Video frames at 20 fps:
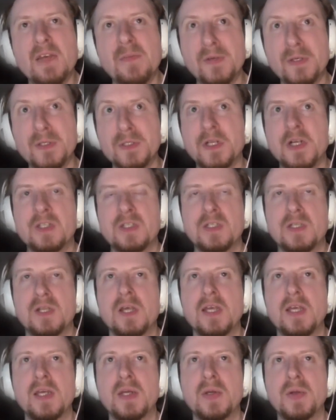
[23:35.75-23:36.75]
if he starts to
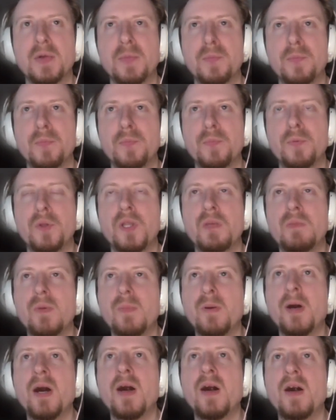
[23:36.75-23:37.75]
like pull
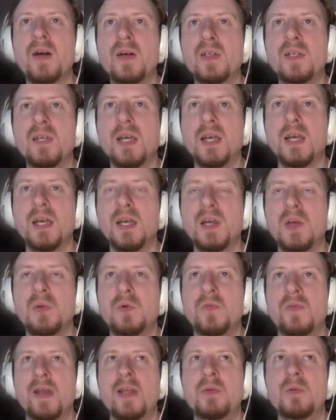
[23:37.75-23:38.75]
him apart,
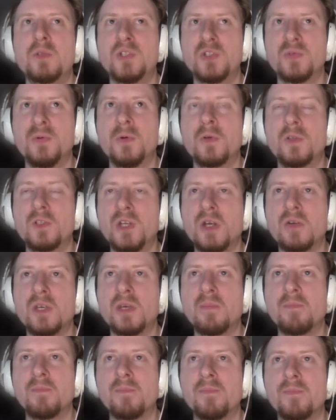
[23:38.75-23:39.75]
well, Vader will just force
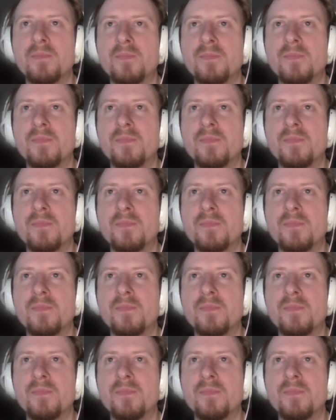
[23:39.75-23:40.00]
choke him.